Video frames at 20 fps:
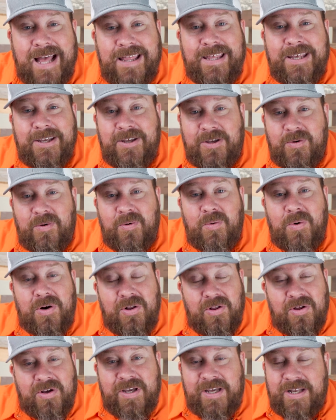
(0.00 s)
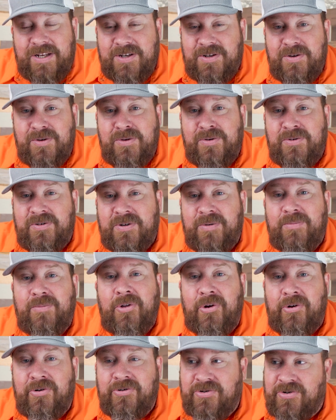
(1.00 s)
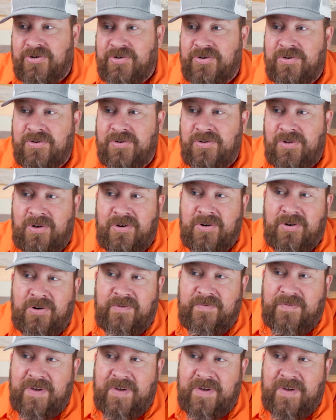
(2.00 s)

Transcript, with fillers: I think you would want to look into some larger, longer